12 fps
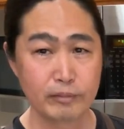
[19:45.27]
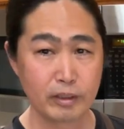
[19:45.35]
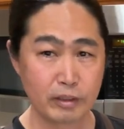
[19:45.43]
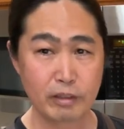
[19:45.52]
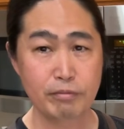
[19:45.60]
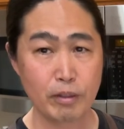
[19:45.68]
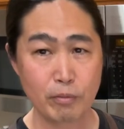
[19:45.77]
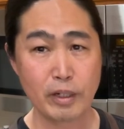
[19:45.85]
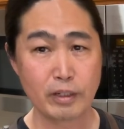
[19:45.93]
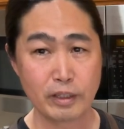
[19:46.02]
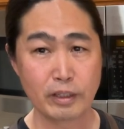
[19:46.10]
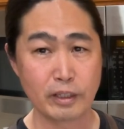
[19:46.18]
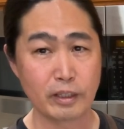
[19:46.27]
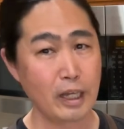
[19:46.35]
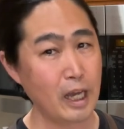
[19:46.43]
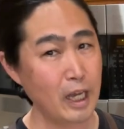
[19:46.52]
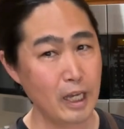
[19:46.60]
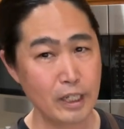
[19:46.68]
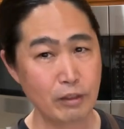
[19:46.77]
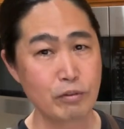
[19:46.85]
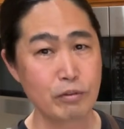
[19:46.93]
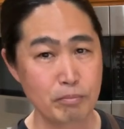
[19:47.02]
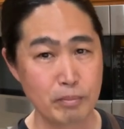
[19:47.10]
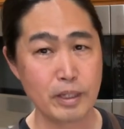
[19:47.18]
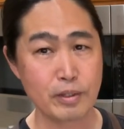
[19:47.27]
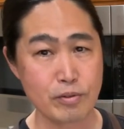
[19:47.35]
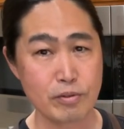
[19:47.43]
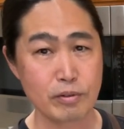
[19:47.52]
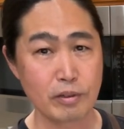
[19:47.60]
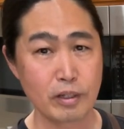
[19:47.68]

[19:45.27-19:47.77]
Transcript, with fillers: different way of eating. I do miss.